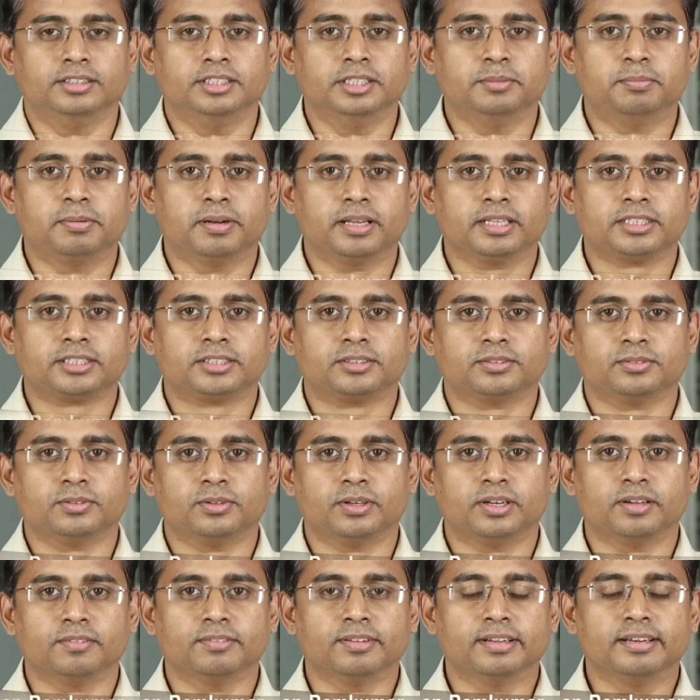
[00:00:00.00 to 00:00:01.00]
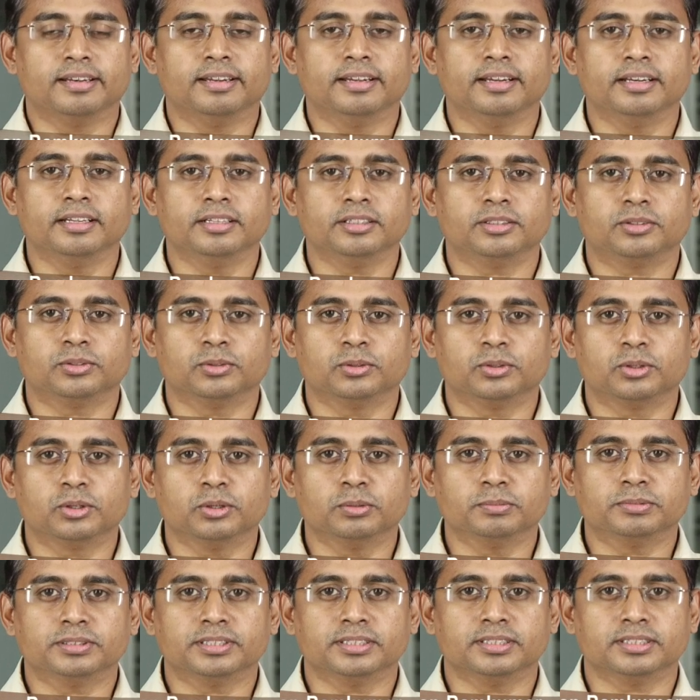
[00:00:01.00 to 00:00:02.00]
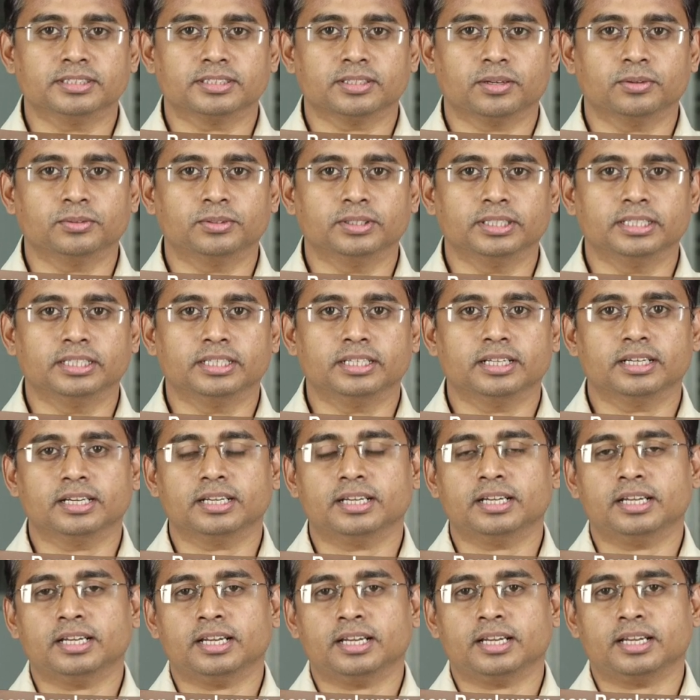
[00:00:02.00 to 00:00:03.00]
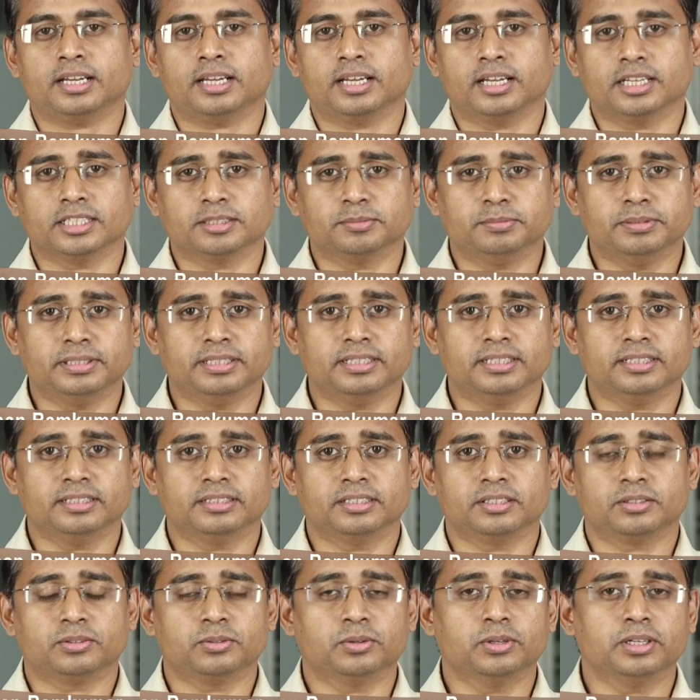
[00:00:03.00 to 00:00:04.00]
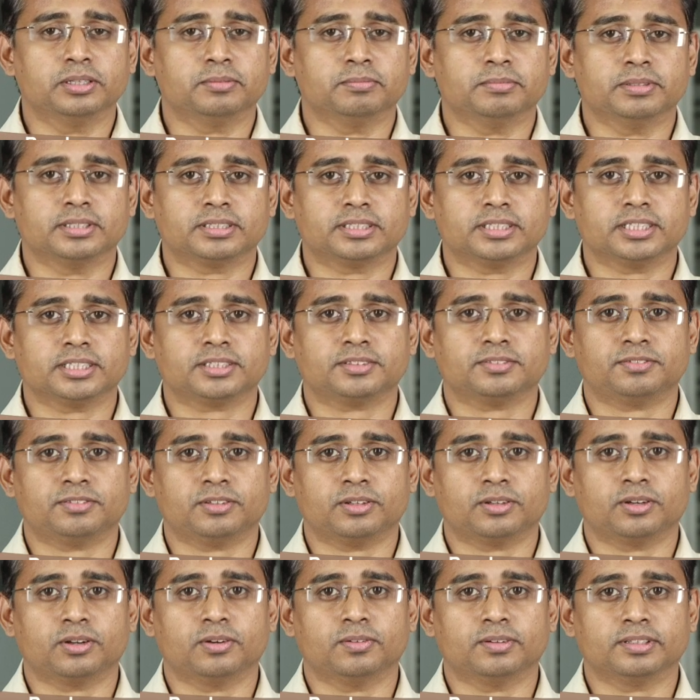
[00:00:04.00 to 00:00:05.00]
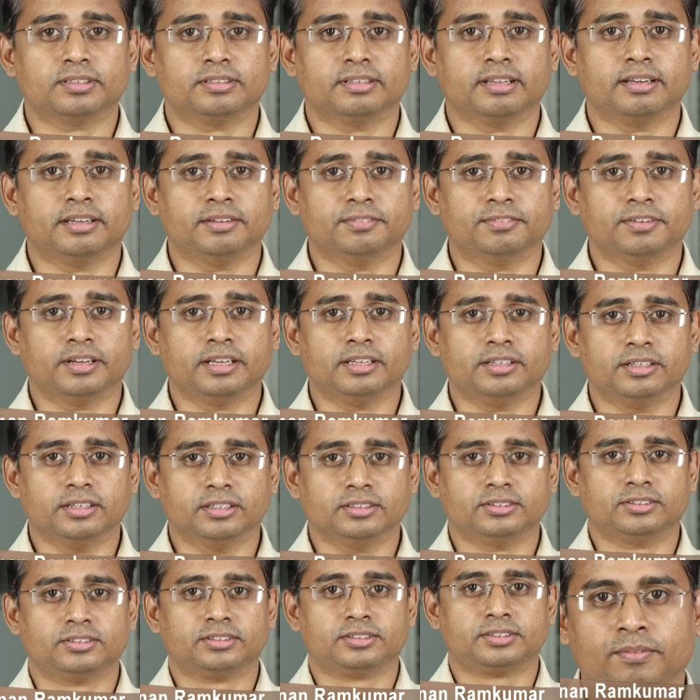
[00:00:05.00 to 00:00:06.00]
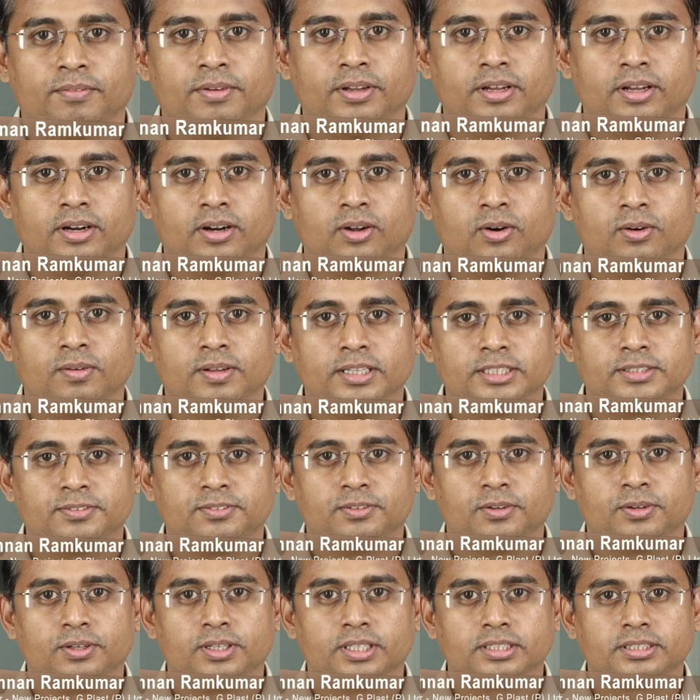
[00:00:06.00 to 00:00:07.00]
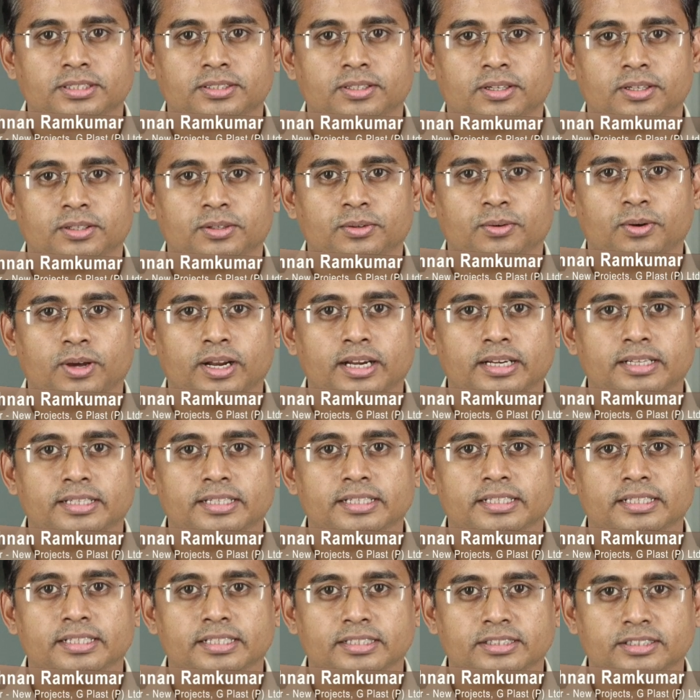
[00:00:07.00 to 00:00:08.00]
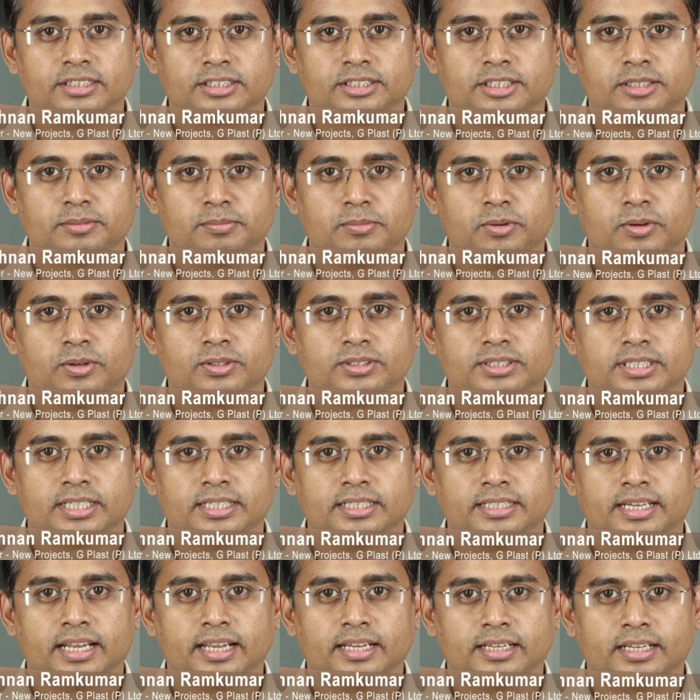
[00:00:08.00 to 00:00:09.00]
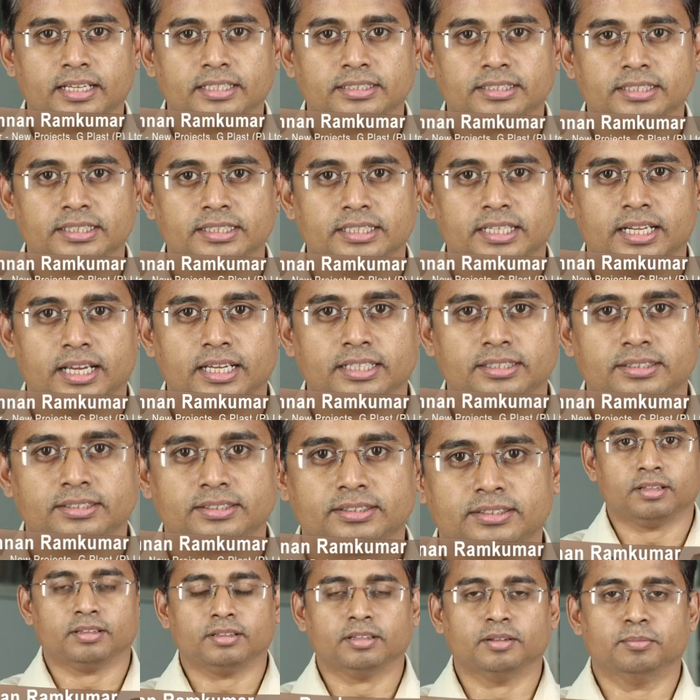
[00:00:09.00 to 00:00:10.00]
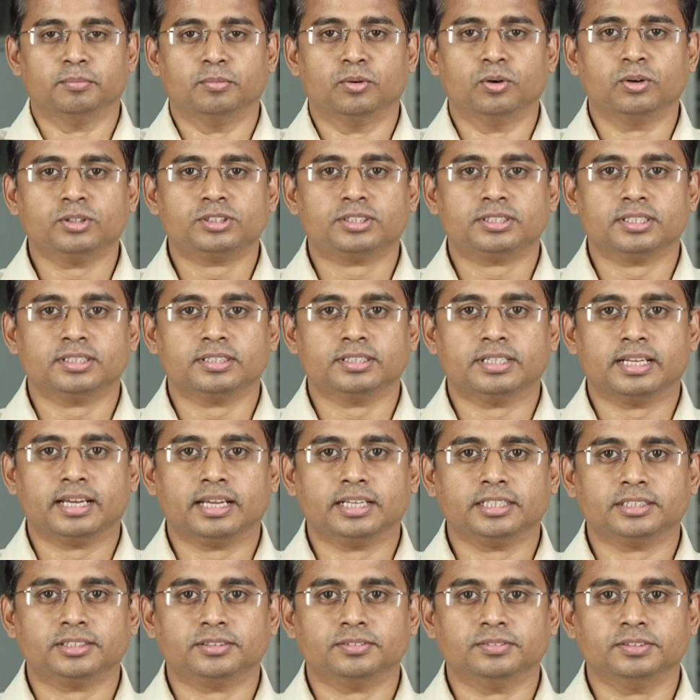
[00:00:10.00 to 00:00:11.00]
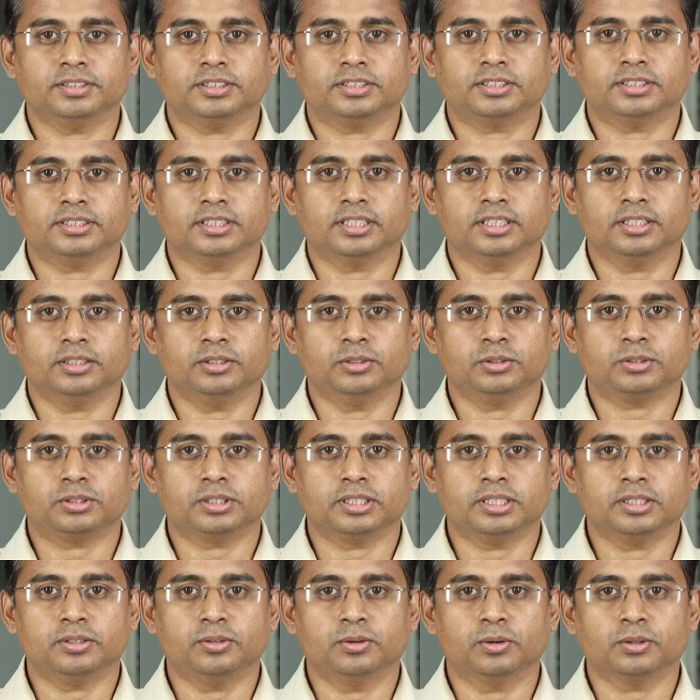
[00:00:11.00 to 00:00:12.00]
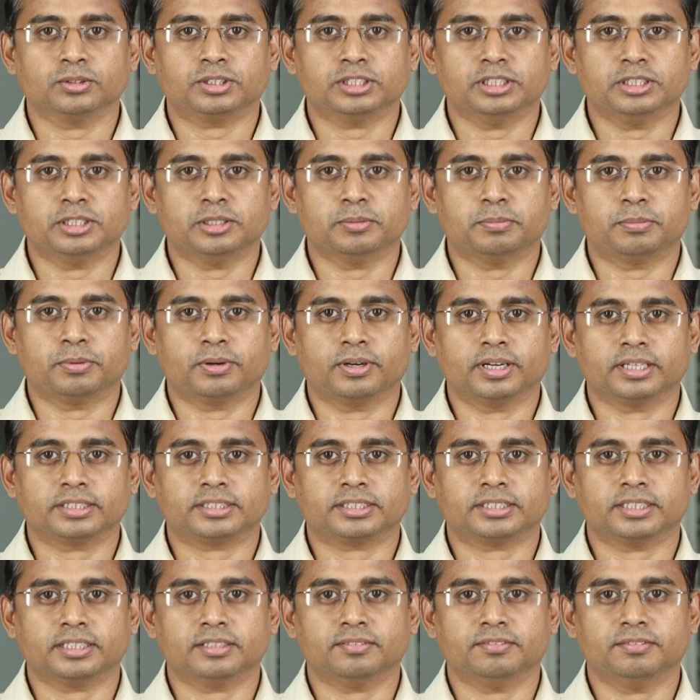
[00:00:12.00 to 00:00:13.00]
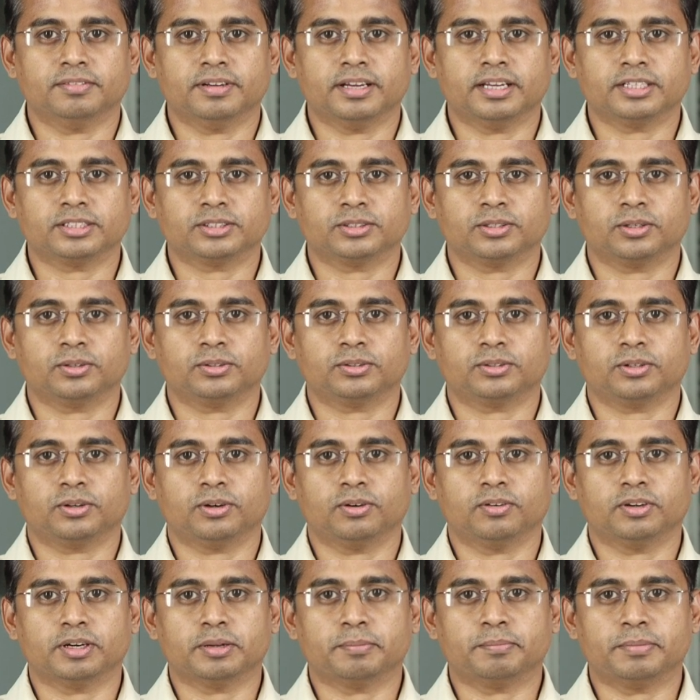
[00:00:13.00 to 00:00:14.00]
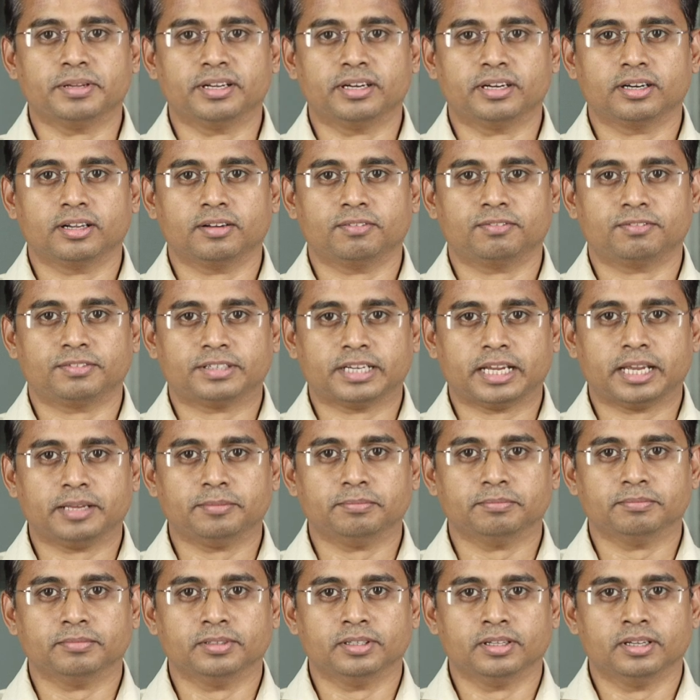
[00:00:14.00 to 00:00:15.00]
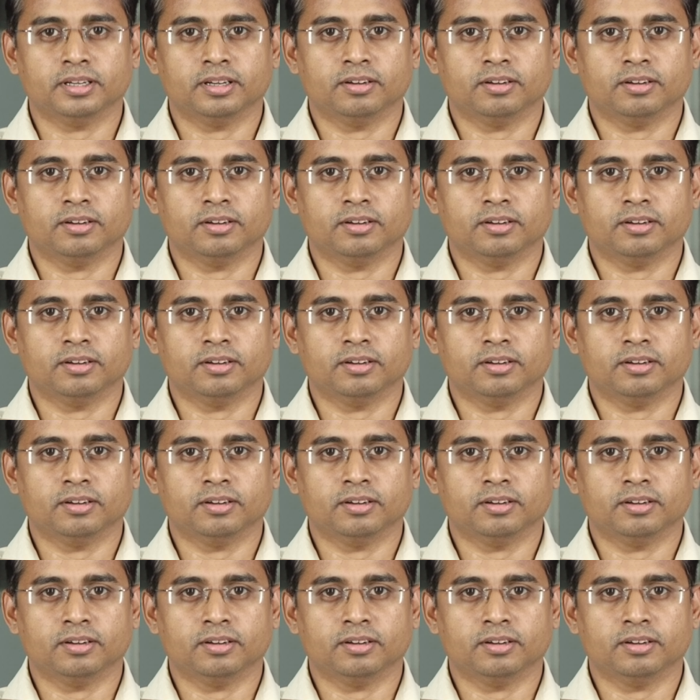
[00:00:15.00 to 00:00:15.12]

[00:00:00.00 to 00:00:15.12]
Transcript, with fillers: G Plus, one of the leading tool rooms in South India, has been in the tooling business for over 35 years. We are always focused on quality injection molds and die casting dies. The molds and dies which uh, usually goes into production wears out over a period of time